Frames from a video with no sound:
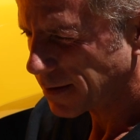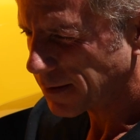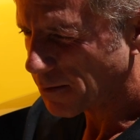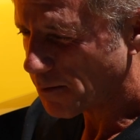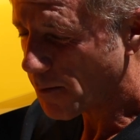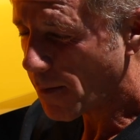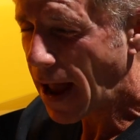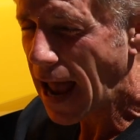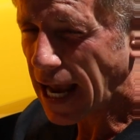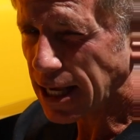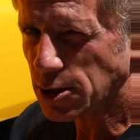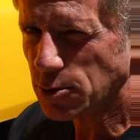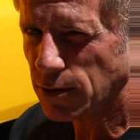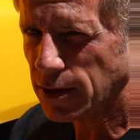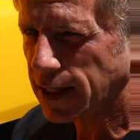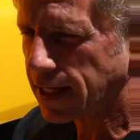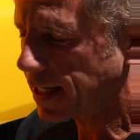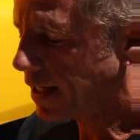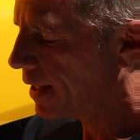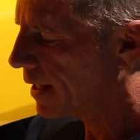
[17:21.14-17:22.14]

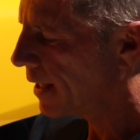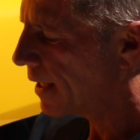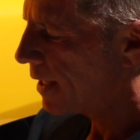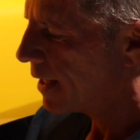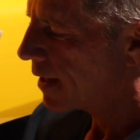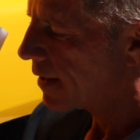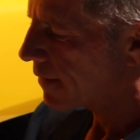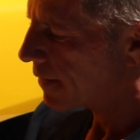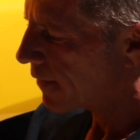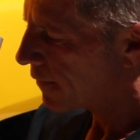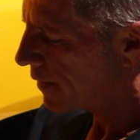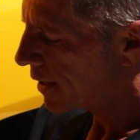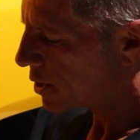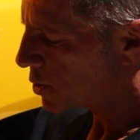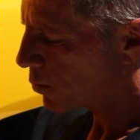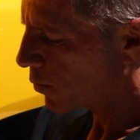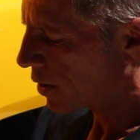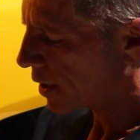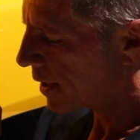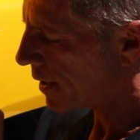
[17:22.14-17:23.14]
manually than
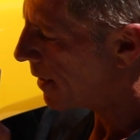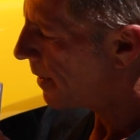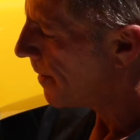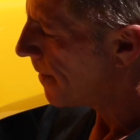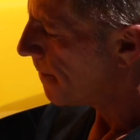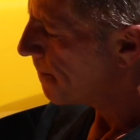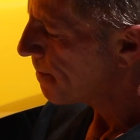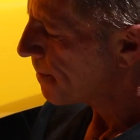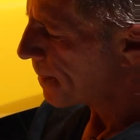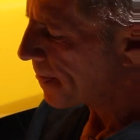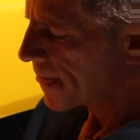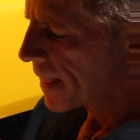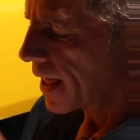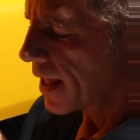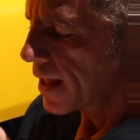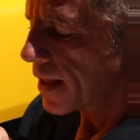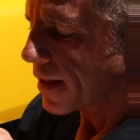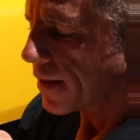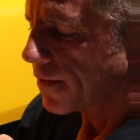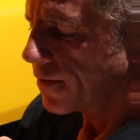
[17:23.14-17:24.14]
this would.
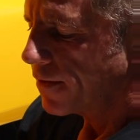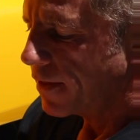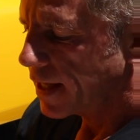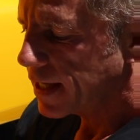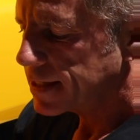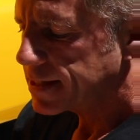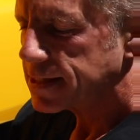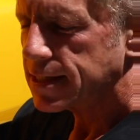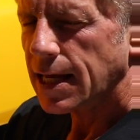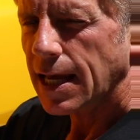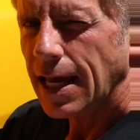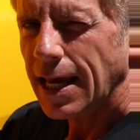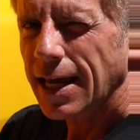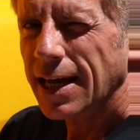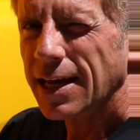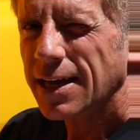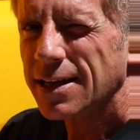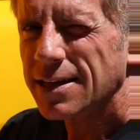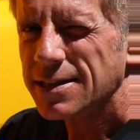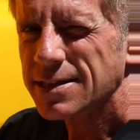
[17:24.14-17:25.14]
This
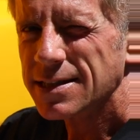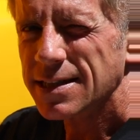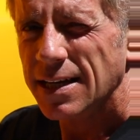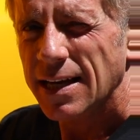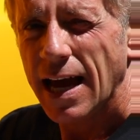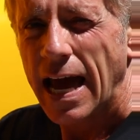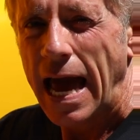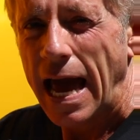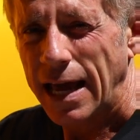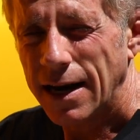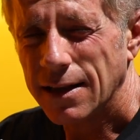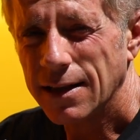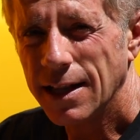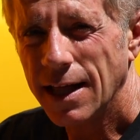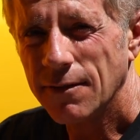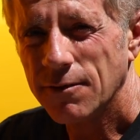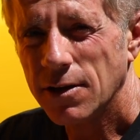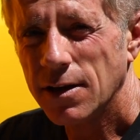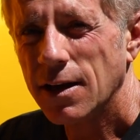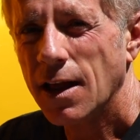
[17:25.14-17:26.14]
is at a
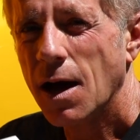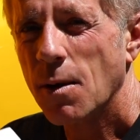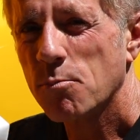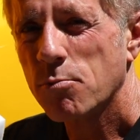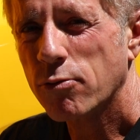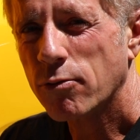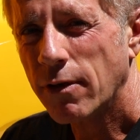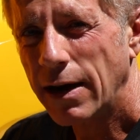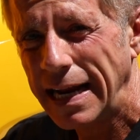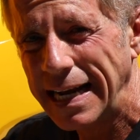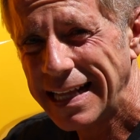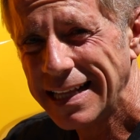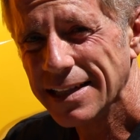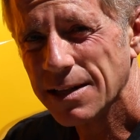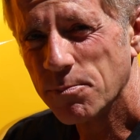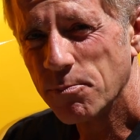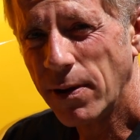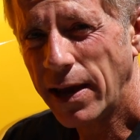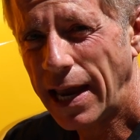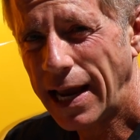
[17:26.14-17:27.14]
level abrading
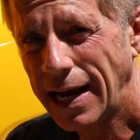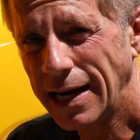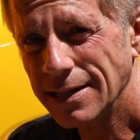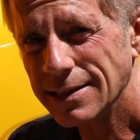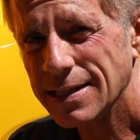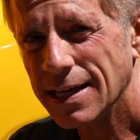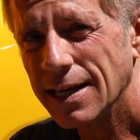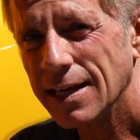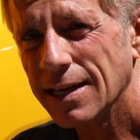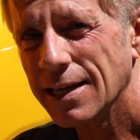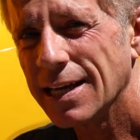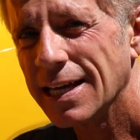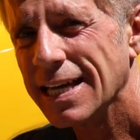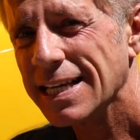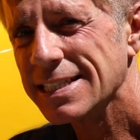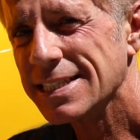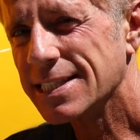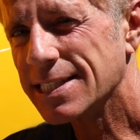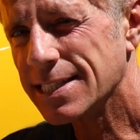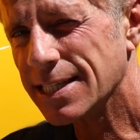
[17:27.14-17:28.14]
the paint
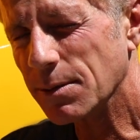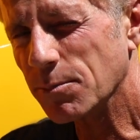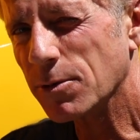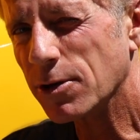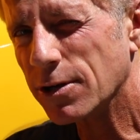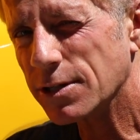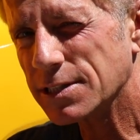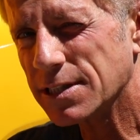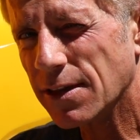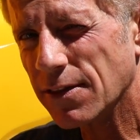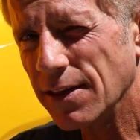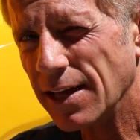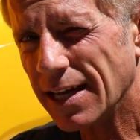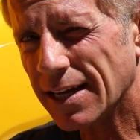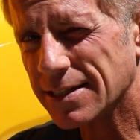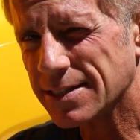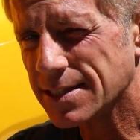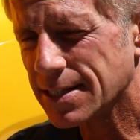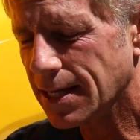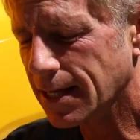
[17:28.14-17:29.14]
similar to
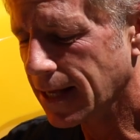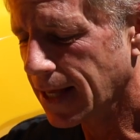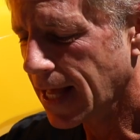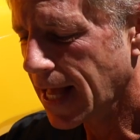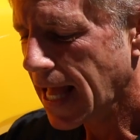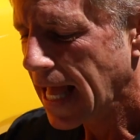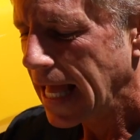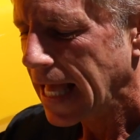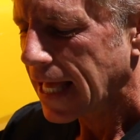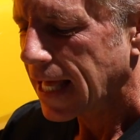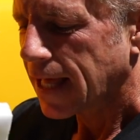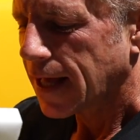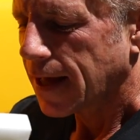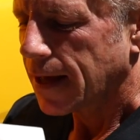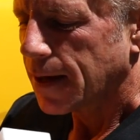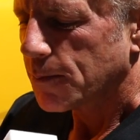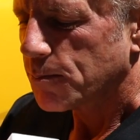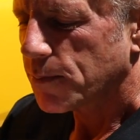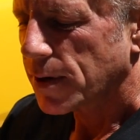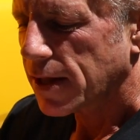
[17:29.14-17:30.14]
this,
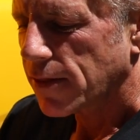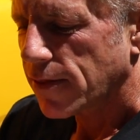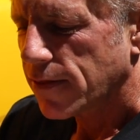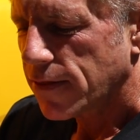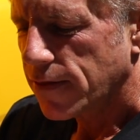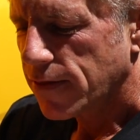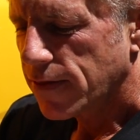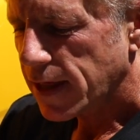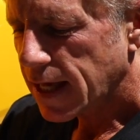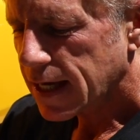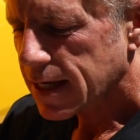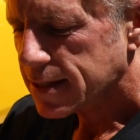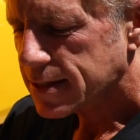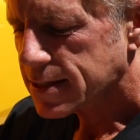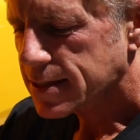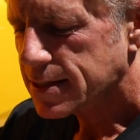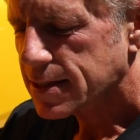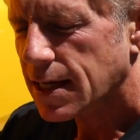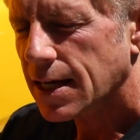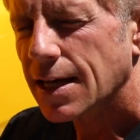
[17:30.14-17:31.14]
but
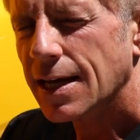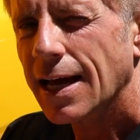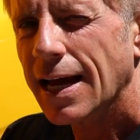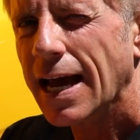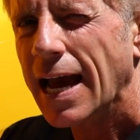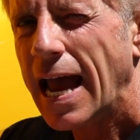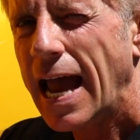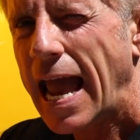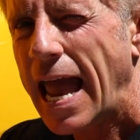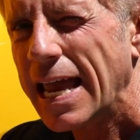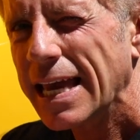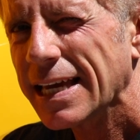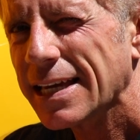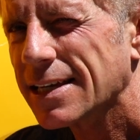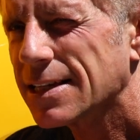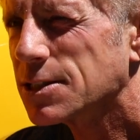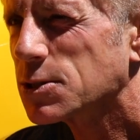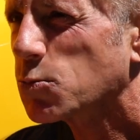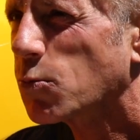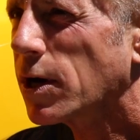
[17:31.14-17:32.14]
this
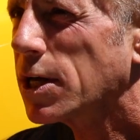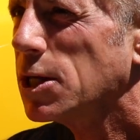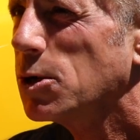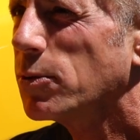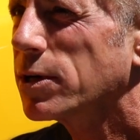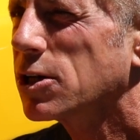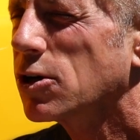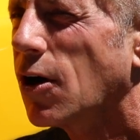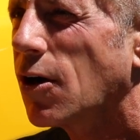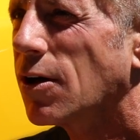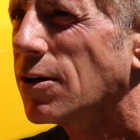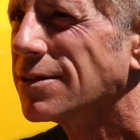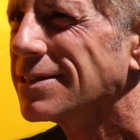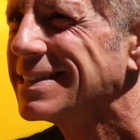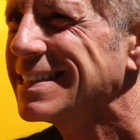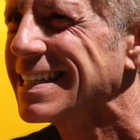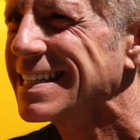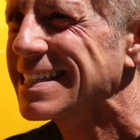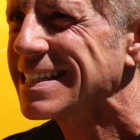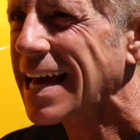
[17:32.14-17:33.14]
is what you would call
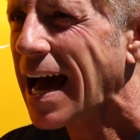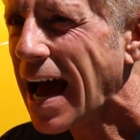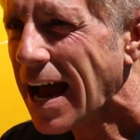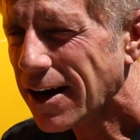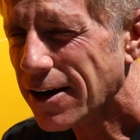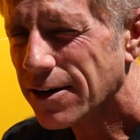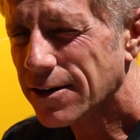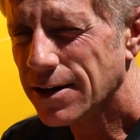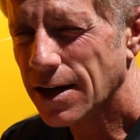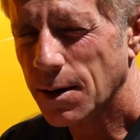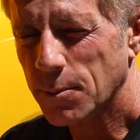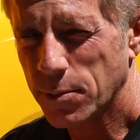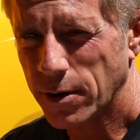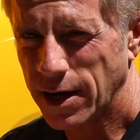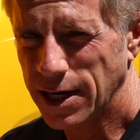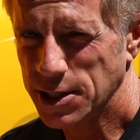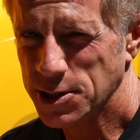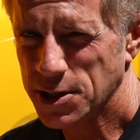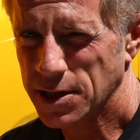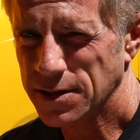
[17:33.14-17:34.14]
desired
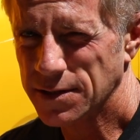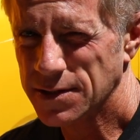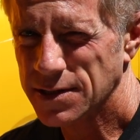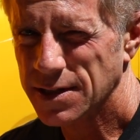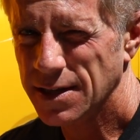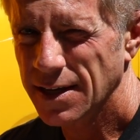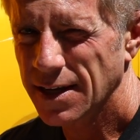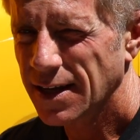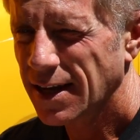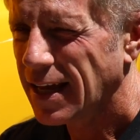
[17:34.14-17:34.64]
abrasions.